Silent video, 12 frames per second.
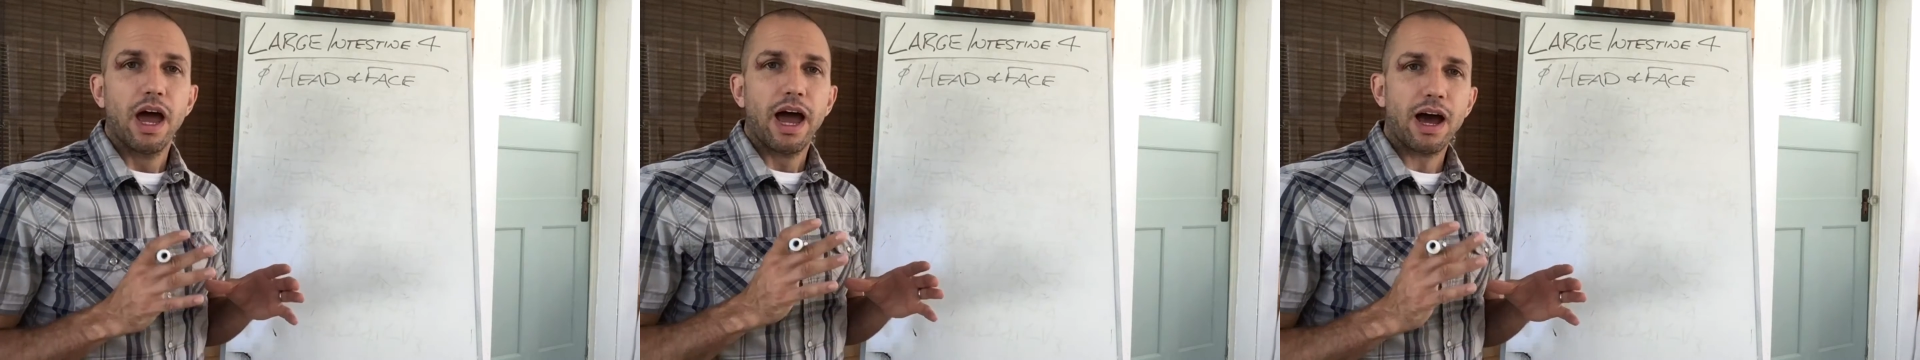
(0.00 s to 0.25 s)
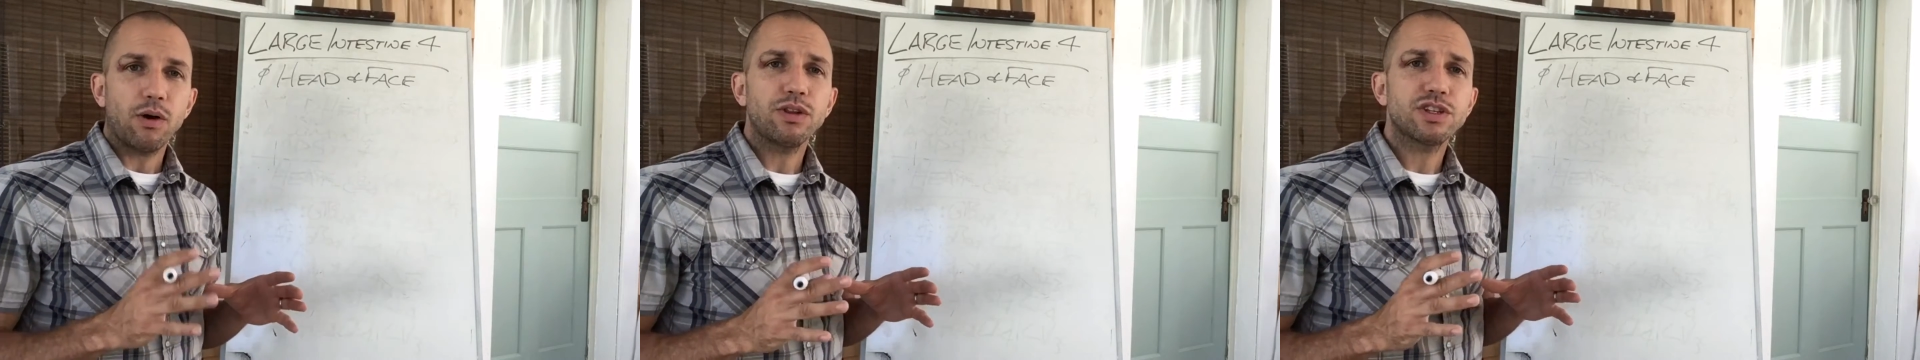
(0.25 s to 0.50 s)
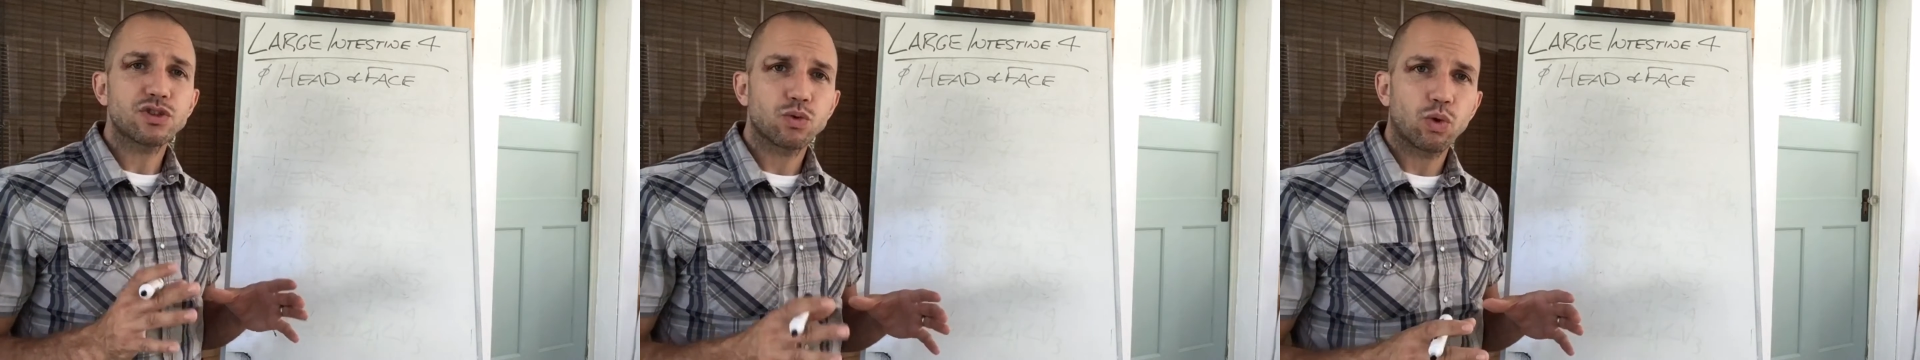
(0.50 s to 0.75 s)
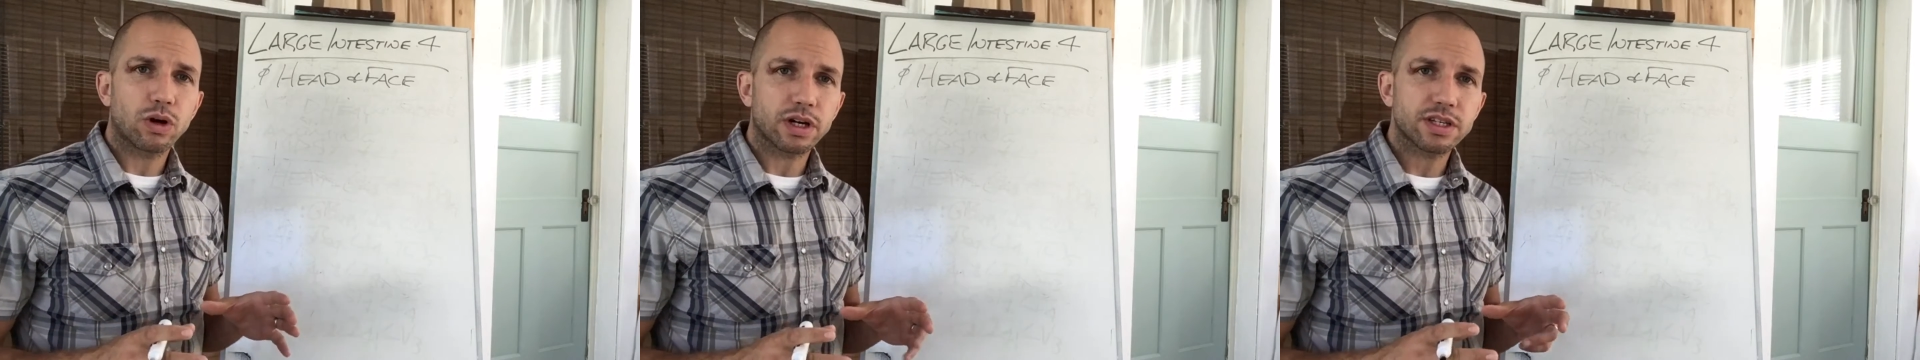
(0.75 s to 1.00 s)
How this
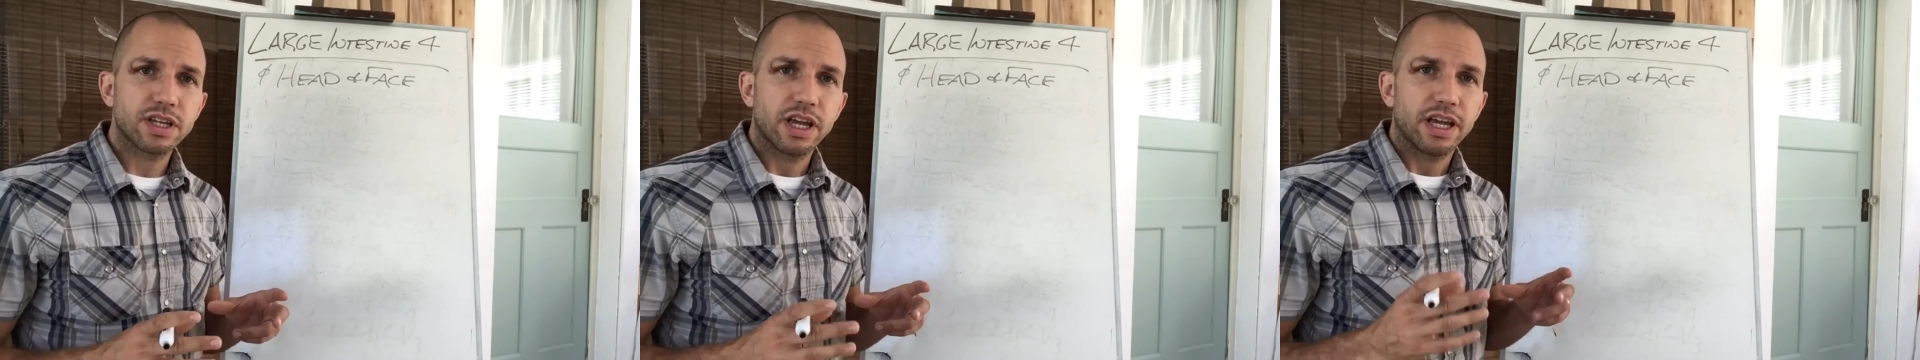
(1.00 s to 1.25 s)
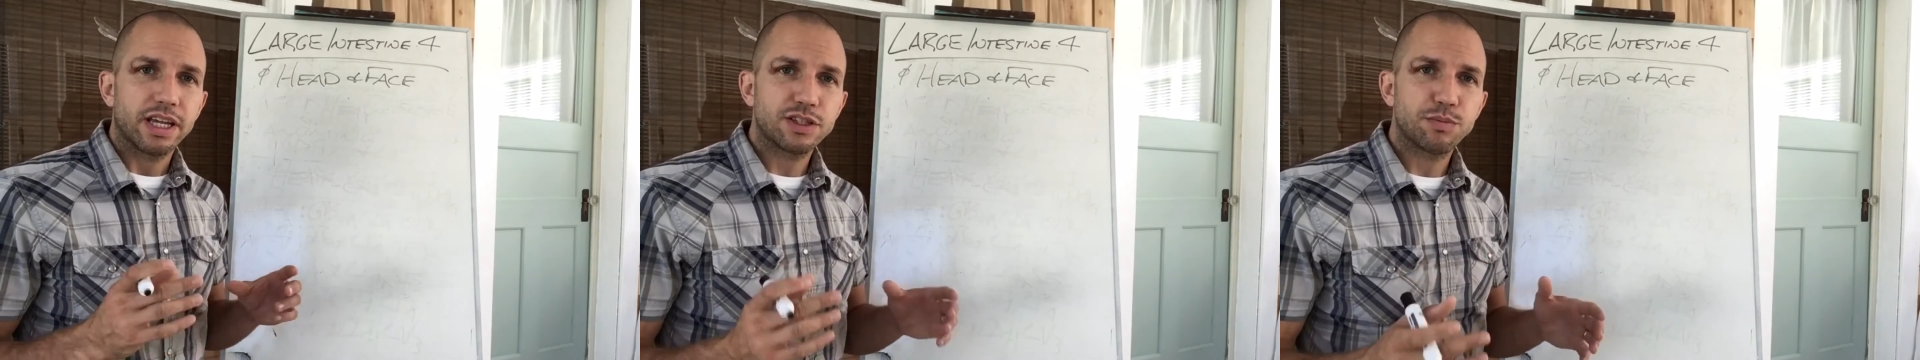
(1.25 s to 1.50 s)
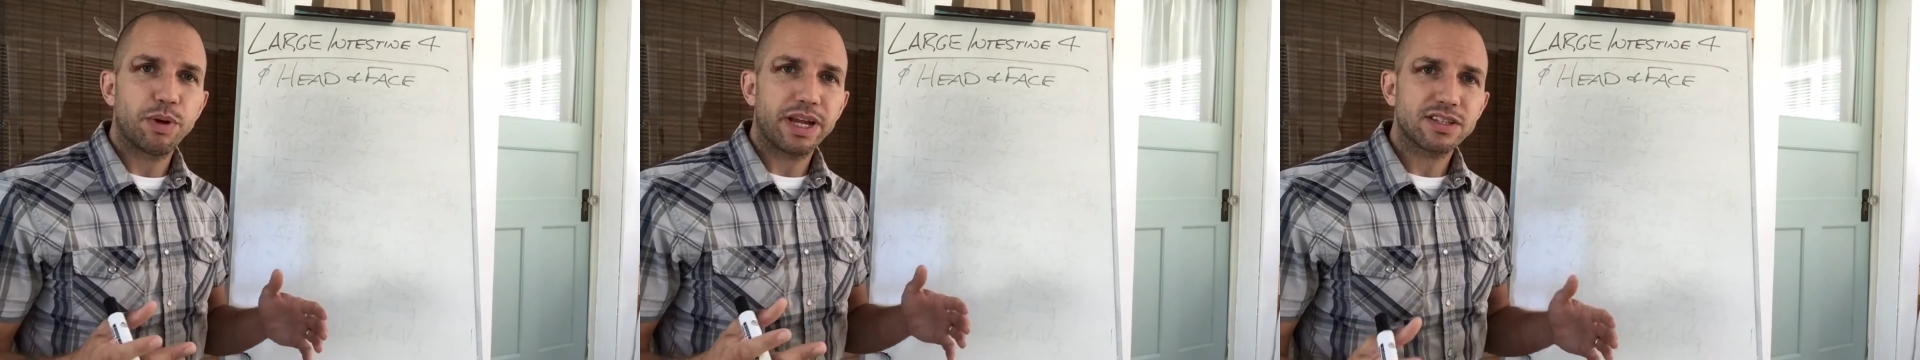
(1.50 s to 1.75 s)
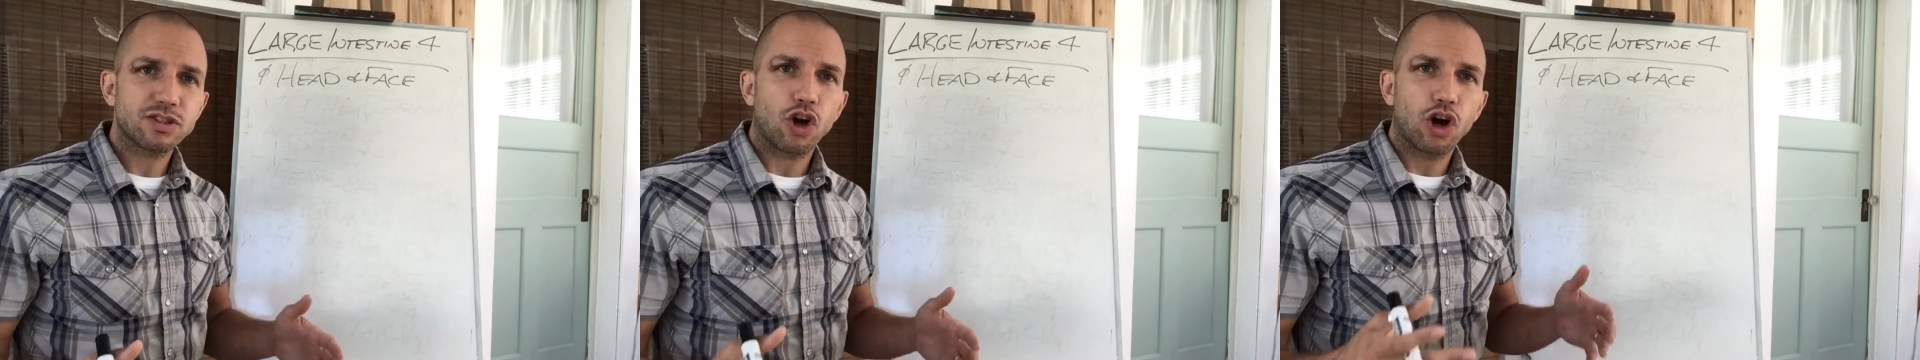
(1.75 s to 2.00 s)
works is
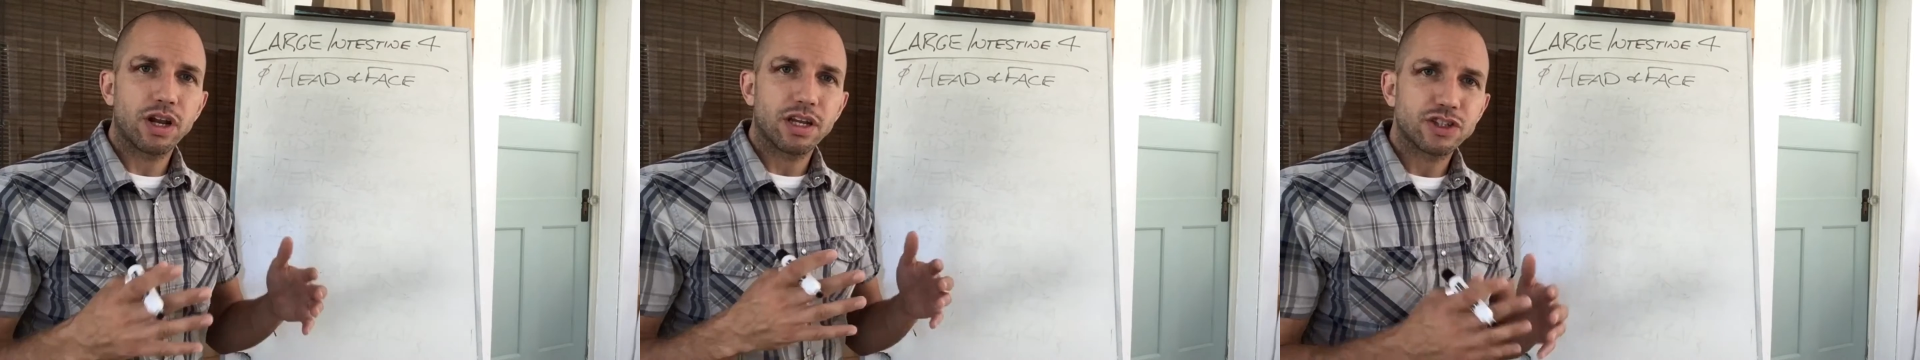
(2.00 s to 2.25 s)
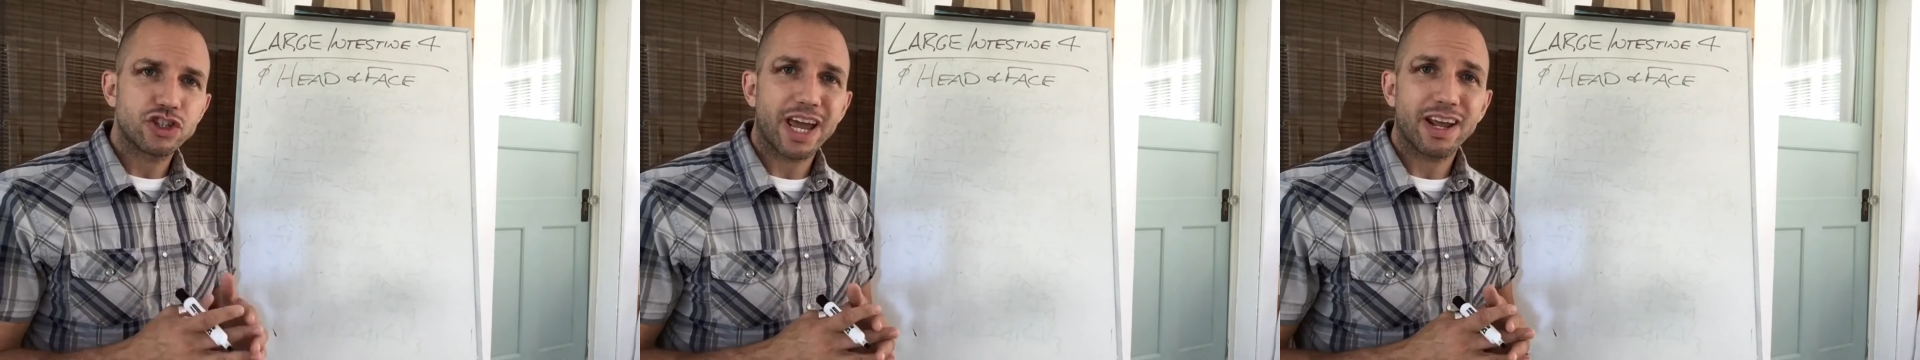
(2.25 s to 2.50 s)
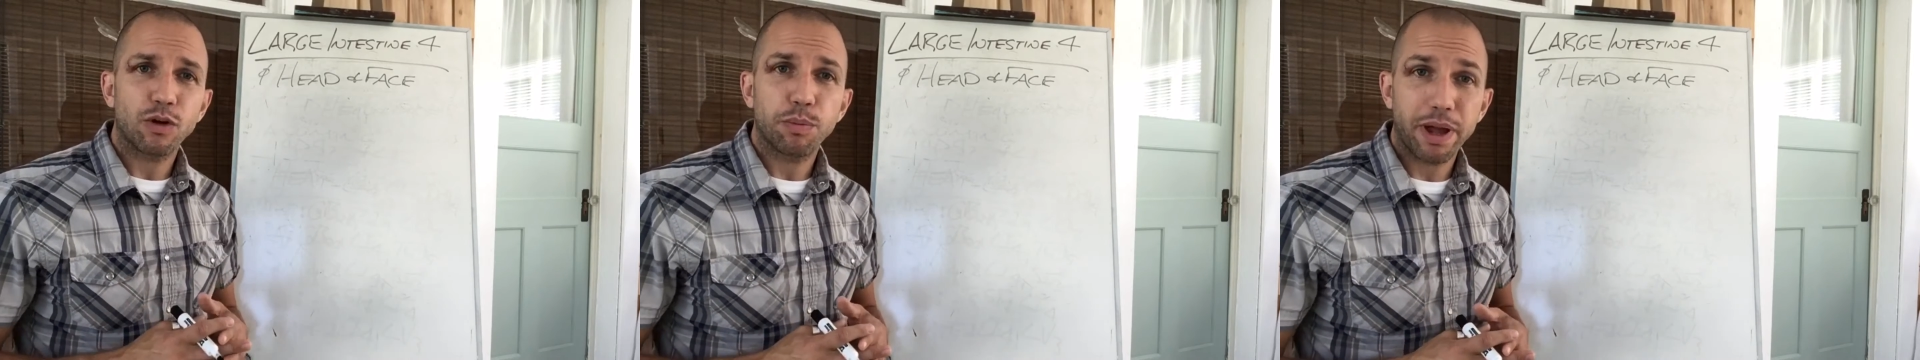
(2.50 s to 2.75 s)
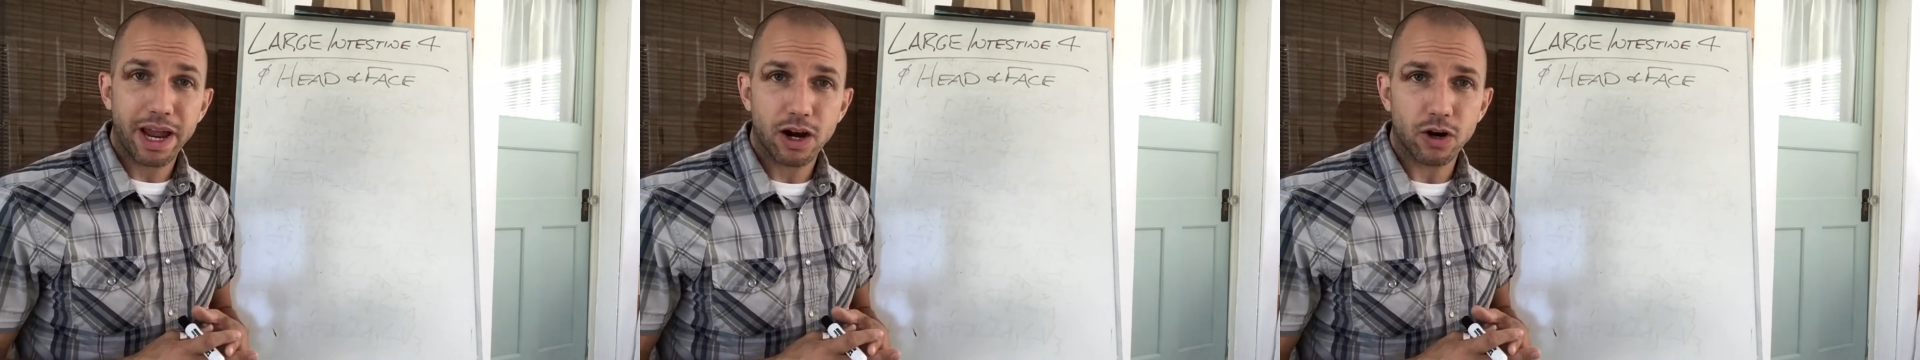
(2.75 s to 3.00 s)
based on channel
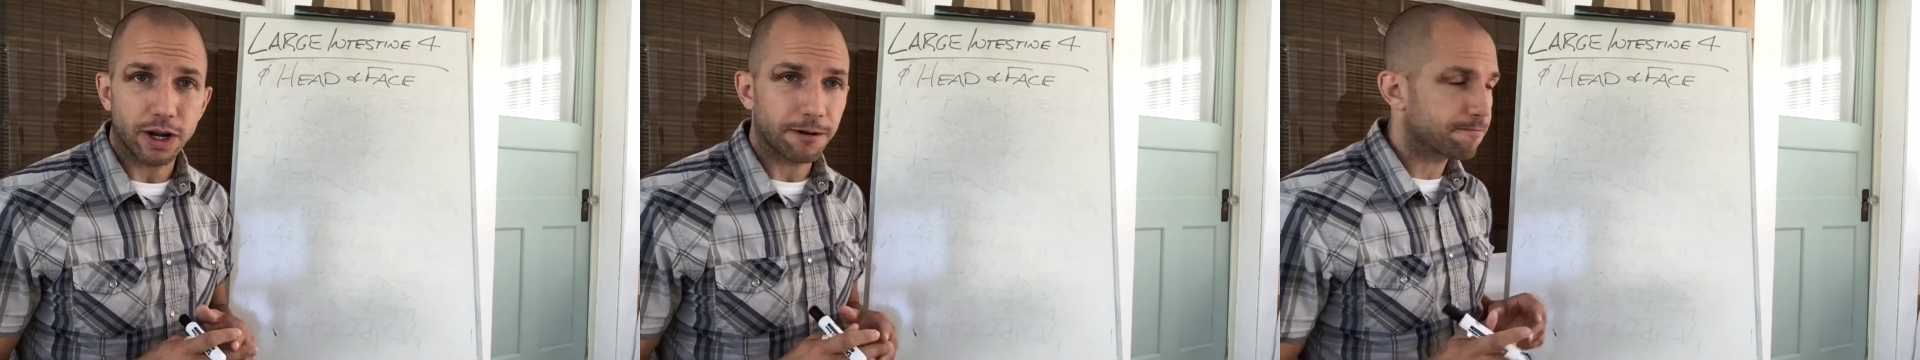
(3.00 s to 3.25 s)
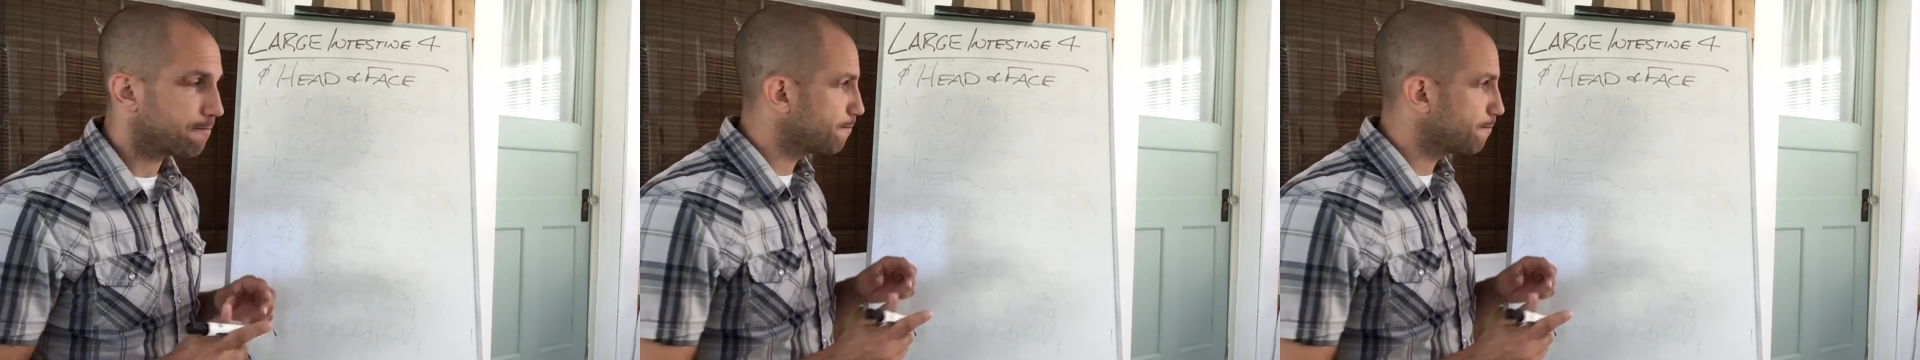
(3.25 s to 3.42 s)
pairing.